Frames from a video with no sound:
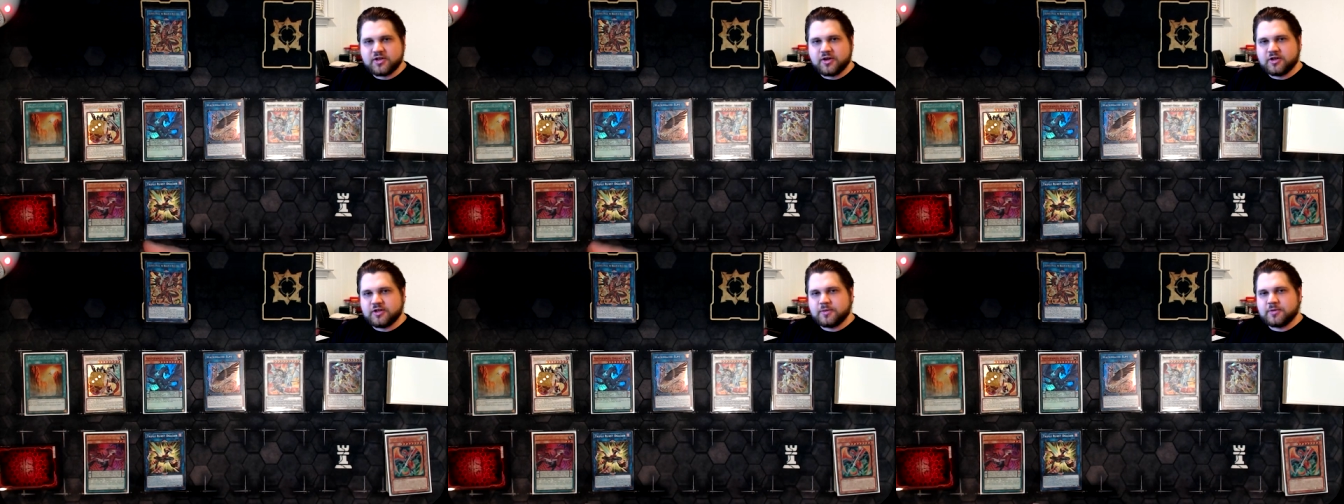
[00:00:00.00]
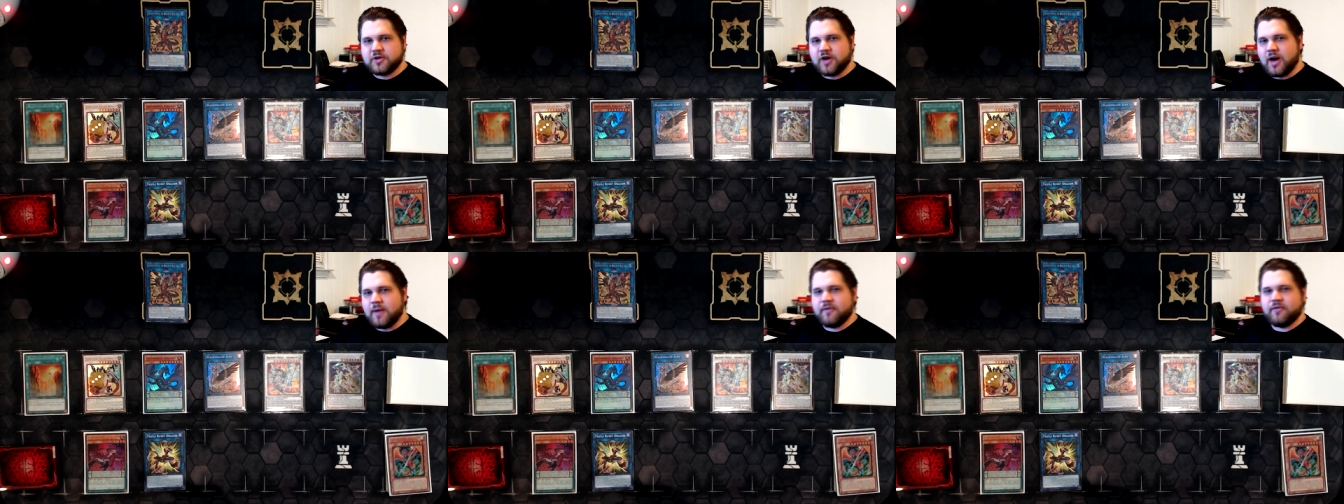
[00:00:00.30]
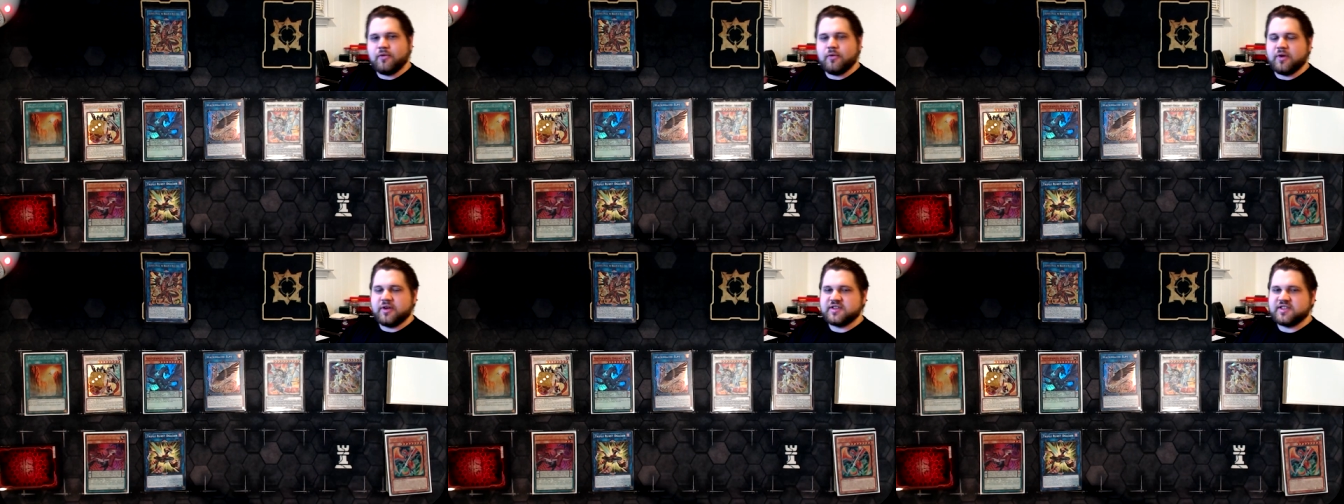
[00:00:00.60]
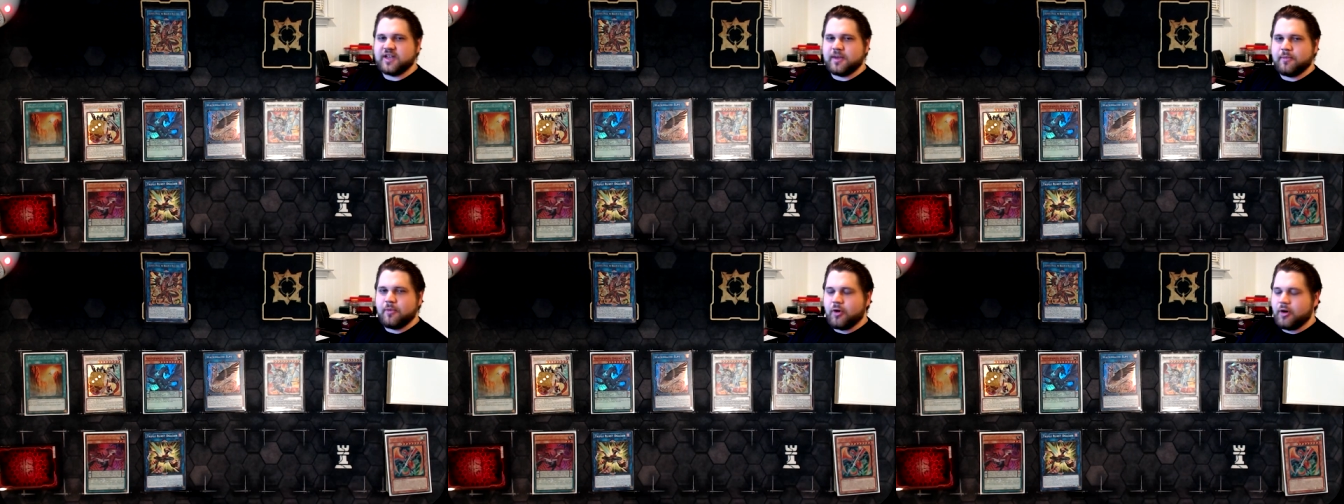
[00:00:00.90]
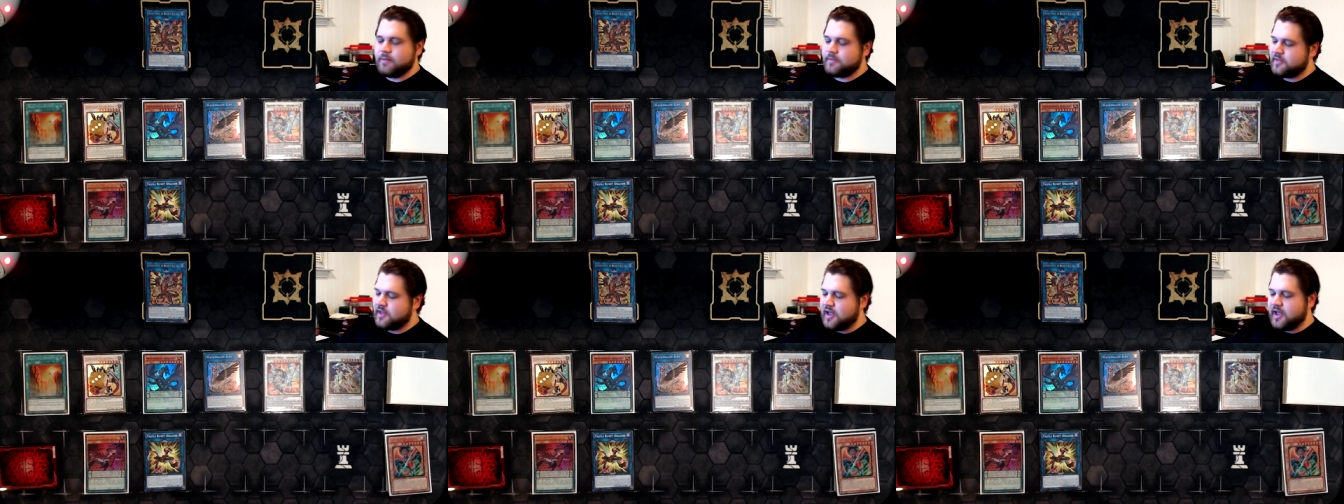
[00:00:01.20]
make sure to subscribe if you want to
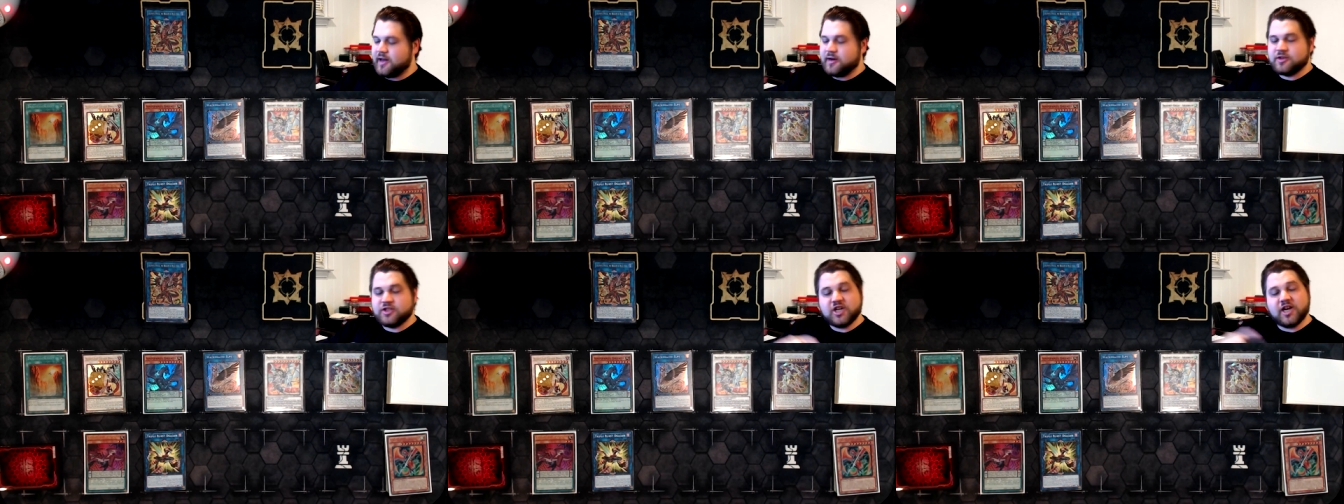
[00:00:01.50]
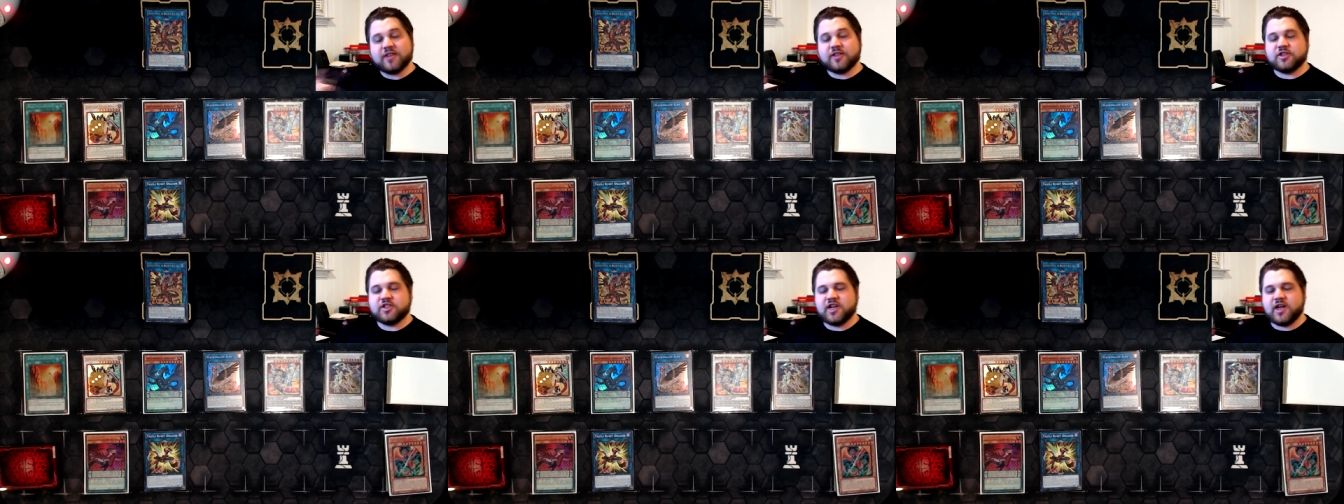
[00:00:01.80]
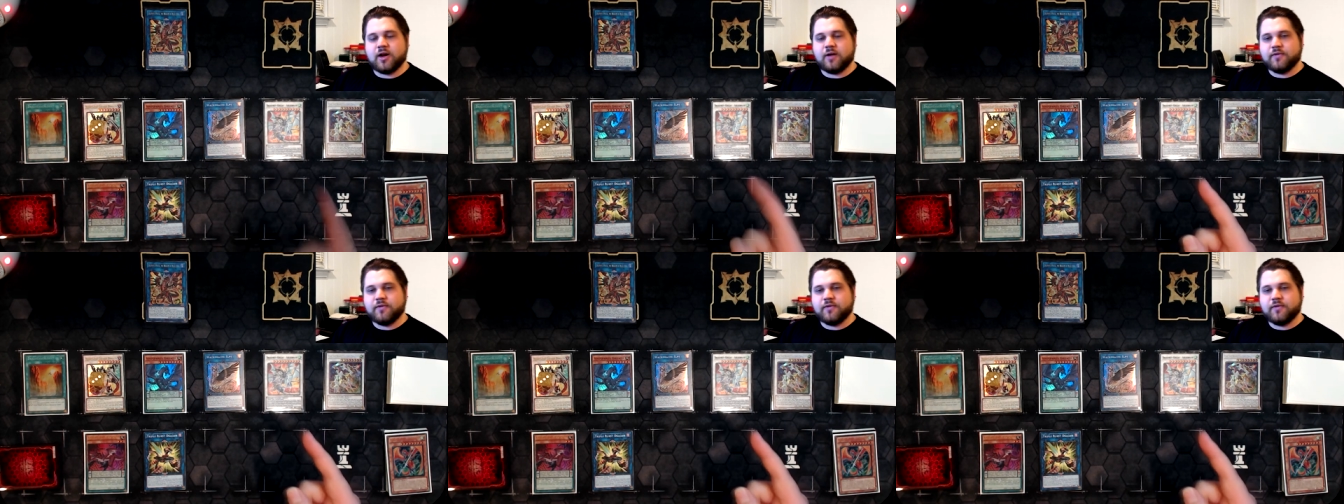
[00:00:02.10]
see more, and check